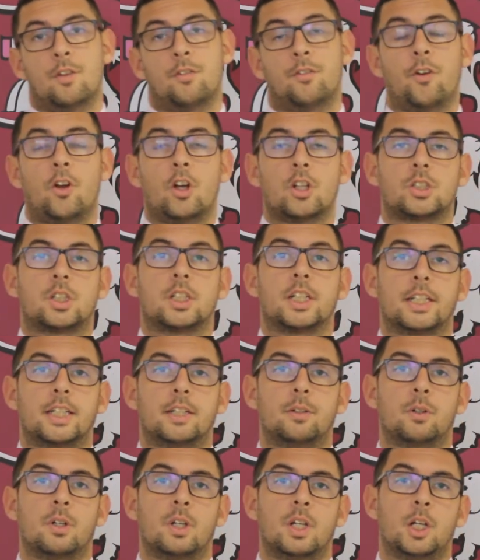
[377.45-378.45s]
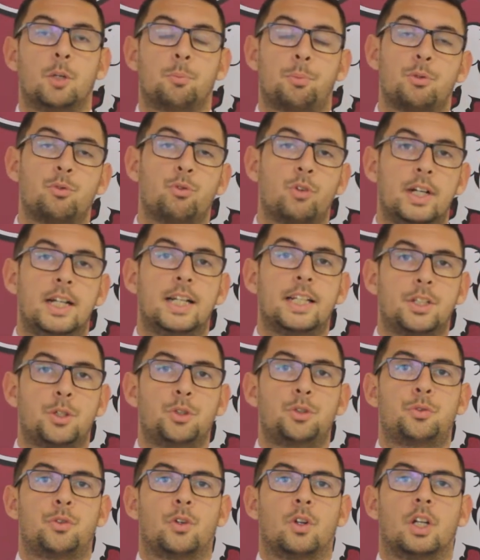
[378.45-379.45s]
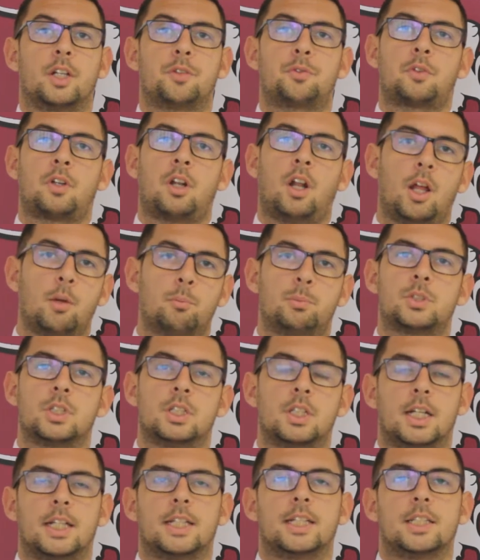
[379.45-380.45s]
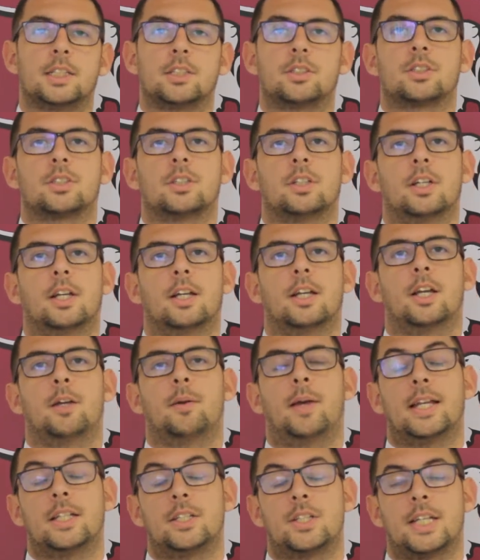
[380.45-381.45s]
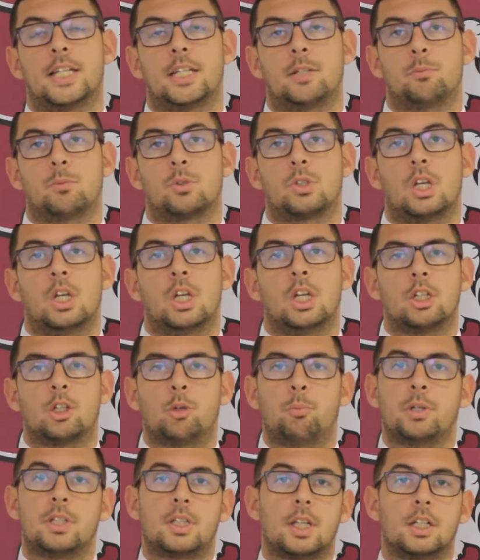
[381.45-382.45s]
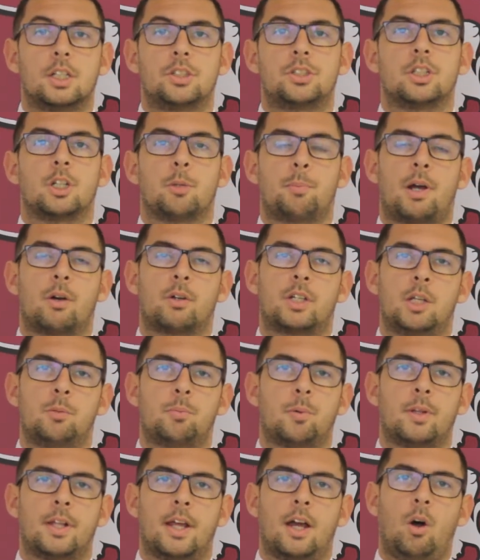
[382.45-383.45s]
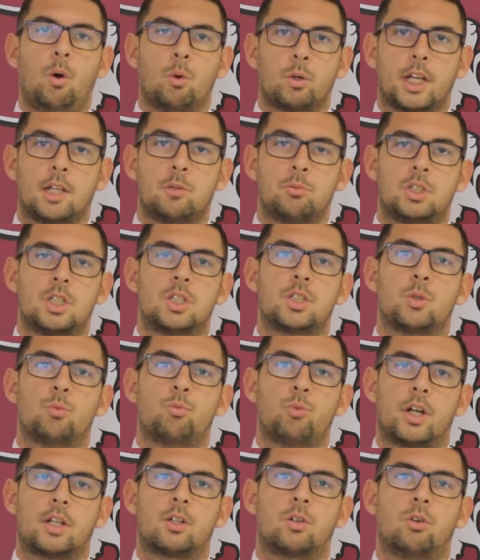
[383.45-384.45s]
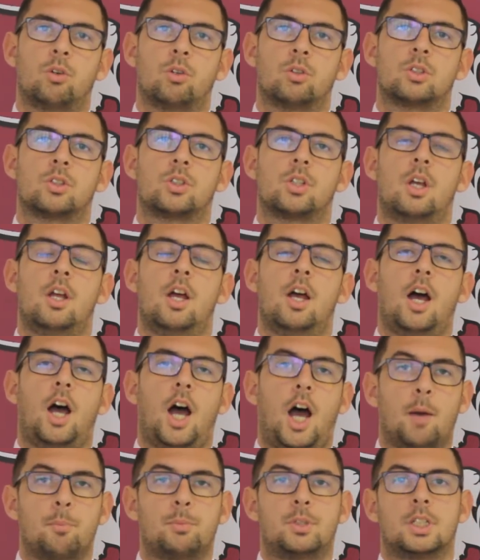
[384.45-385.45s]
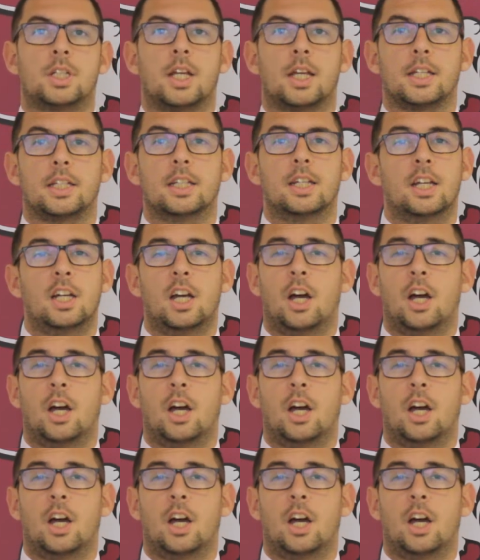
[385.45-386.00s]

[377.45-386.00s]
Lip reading: Firstly, it'd be really useful if clubs and leagues and teams could be diligent about keeping their whole game system records up to date.